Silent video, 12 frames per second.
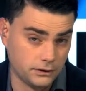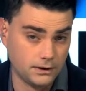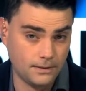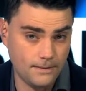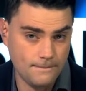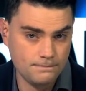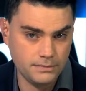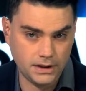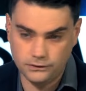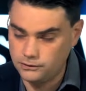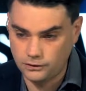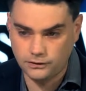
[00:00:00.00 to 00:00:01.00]
here
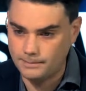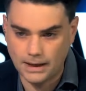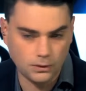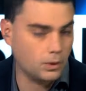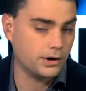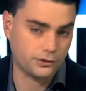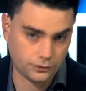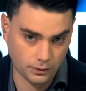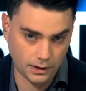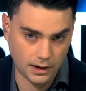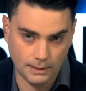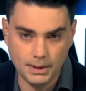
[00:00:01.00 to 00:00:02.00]
because you can just say, my lawyer
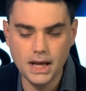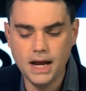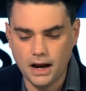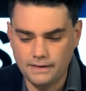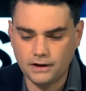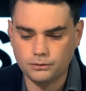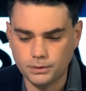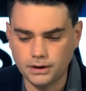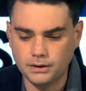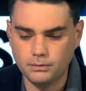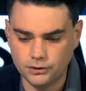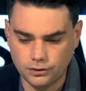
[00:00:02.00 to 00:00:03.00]
screwed it up. And that's
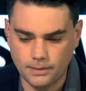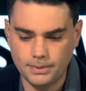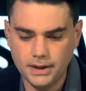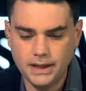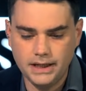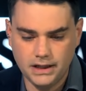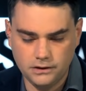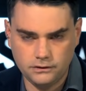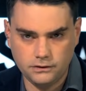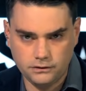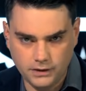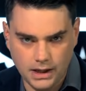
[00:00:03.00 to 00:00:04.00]
really what Trump
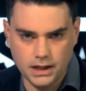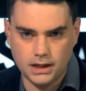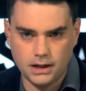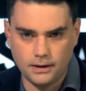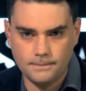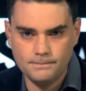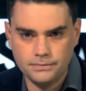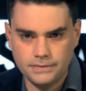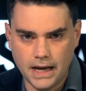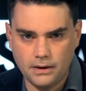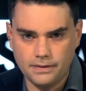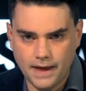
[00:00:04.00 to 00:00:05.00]
is saying here.
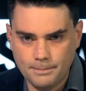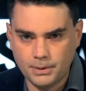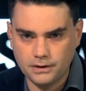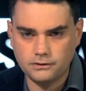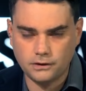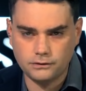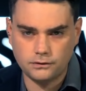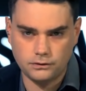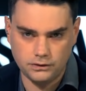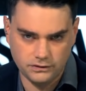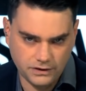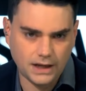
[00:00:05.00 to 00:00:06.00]
Now, that brings us
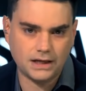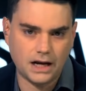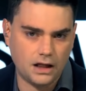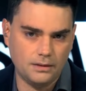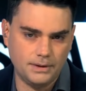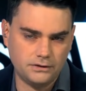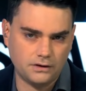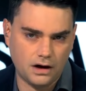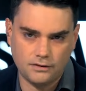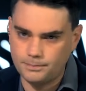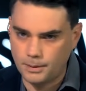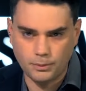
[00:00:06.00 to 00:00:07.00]
to the second element
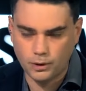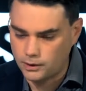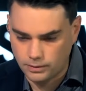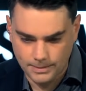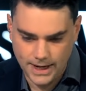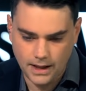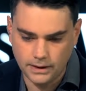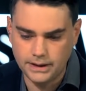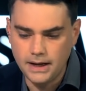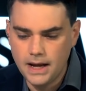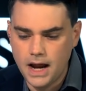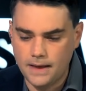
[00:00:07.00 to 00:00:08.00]
of purported
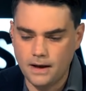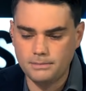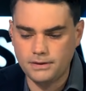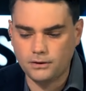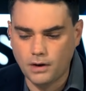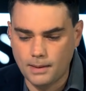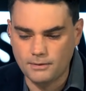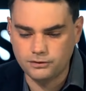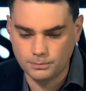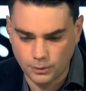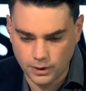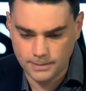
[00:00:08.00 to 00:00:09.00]
criminality, and that would be the crime of
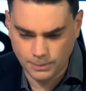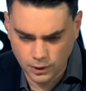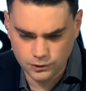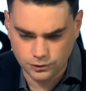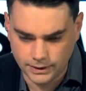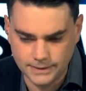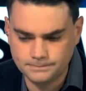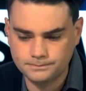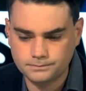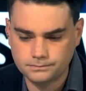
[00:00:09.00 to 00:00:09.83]
suborning perjury.